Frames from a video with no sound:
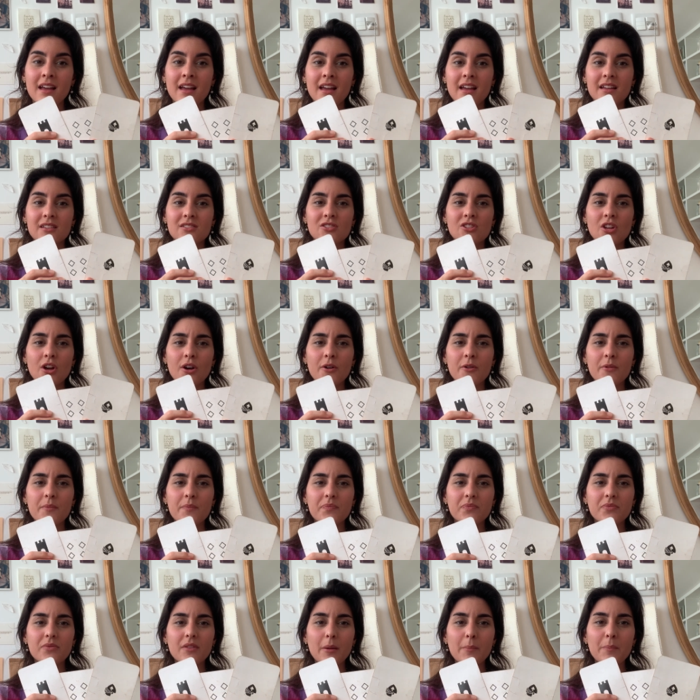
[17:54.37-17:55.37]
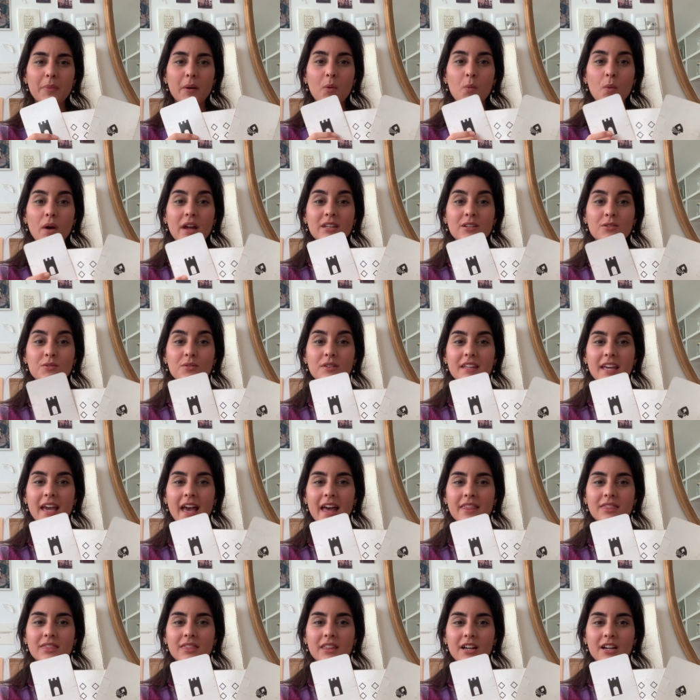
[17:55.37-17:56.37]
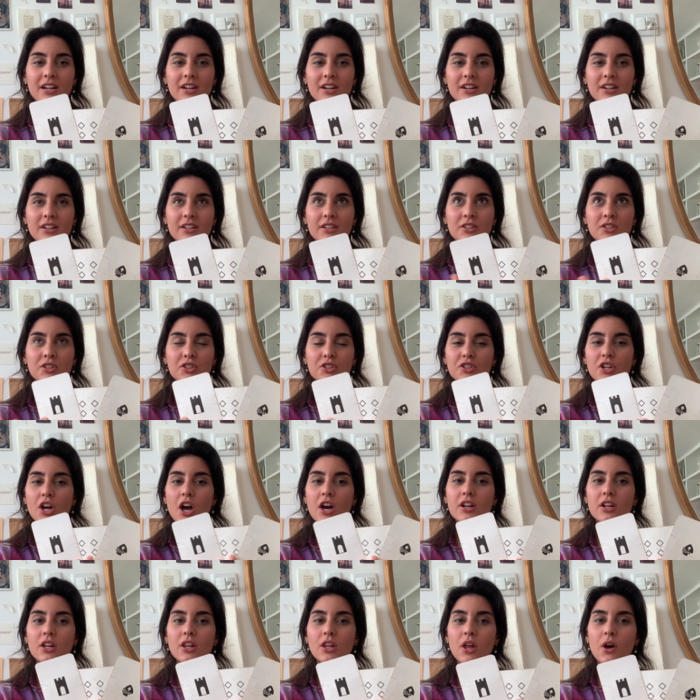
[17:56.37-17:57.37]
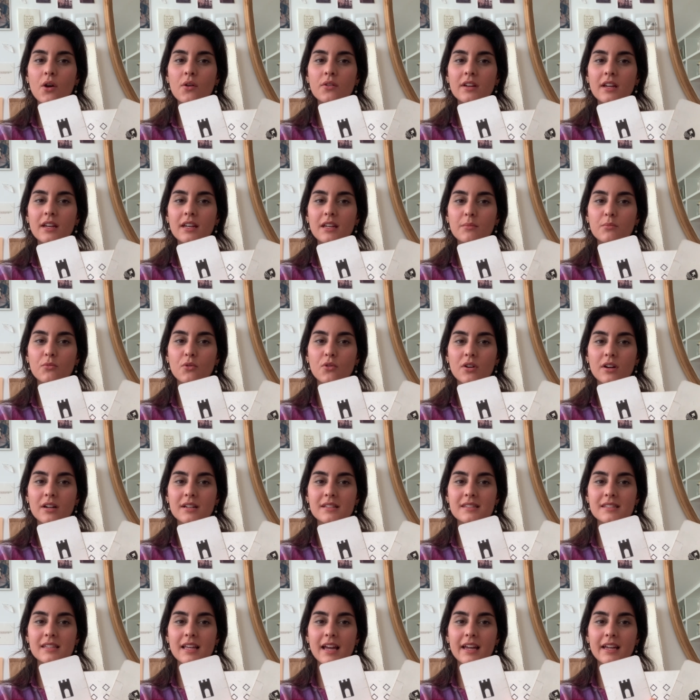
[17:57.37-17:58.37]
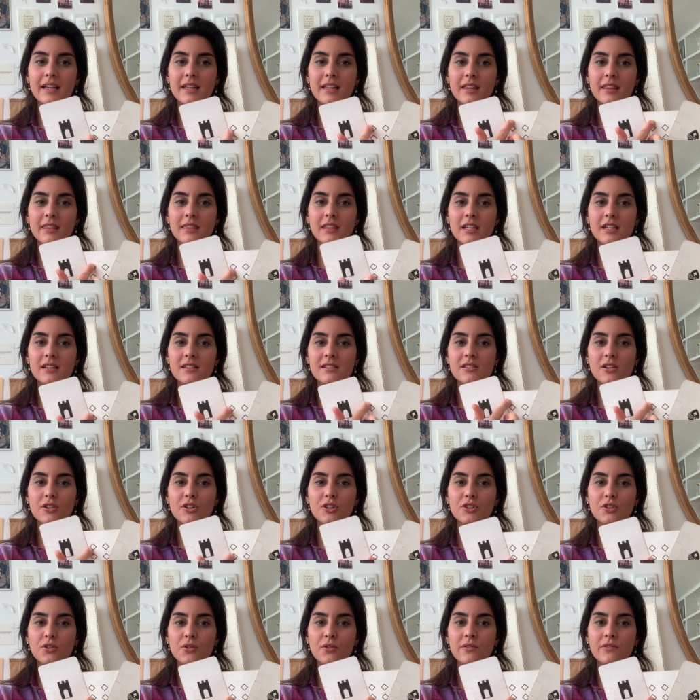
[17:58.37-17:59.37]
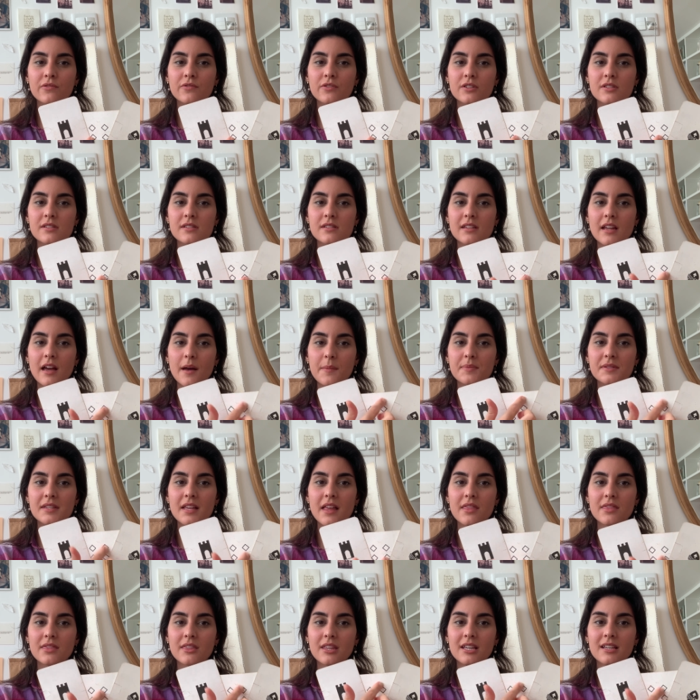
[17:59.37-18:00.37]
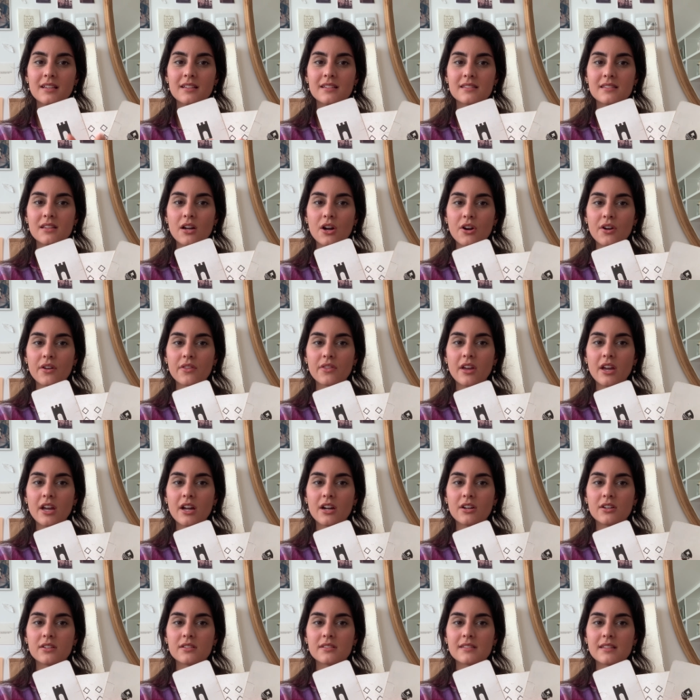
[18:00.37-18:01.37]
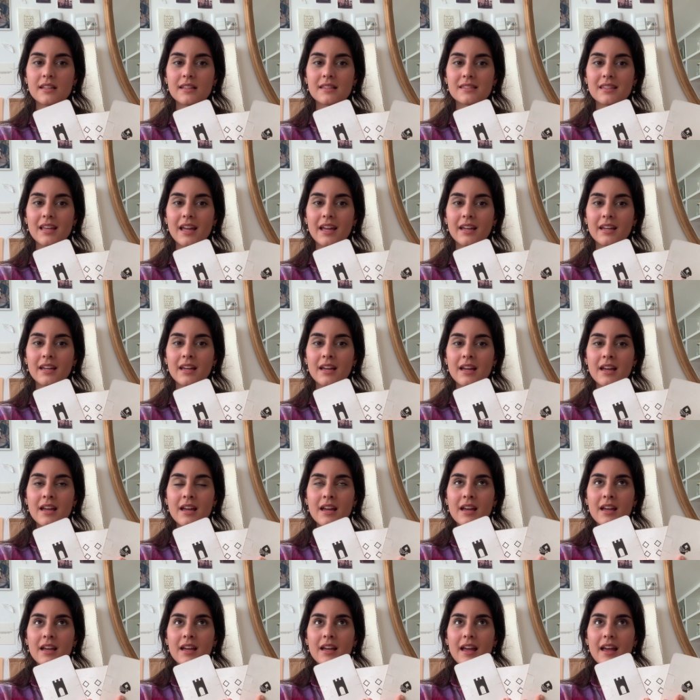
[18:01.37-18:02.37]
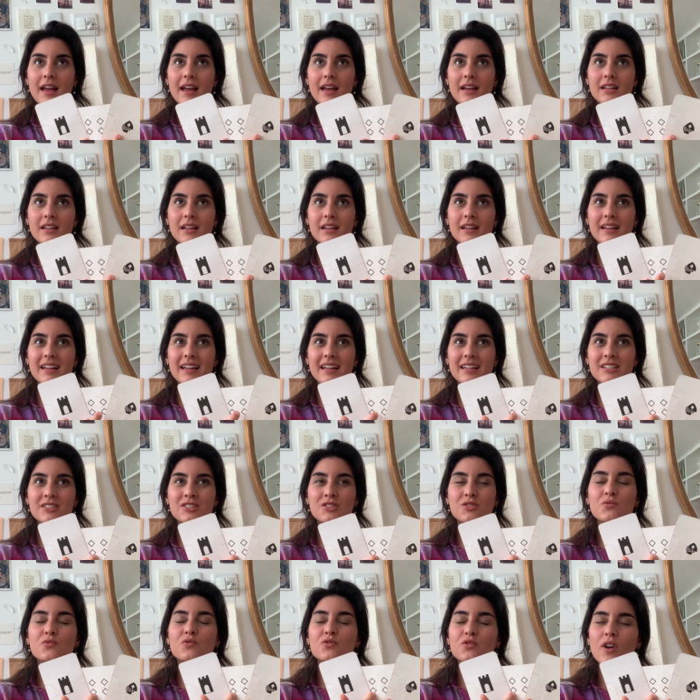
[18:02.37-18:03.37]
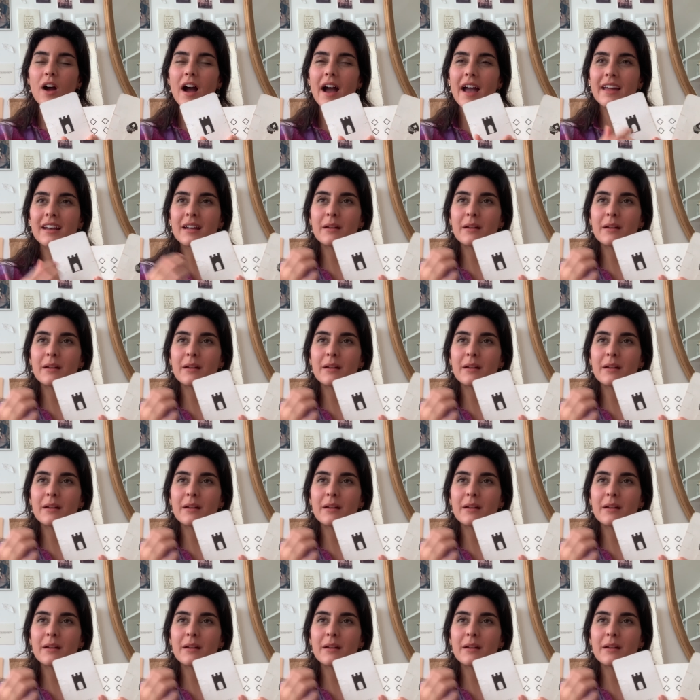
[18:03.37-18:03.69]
So, but when you get there, you're not alone anymore. It's like these are your footsteps and these are theirs. It's like right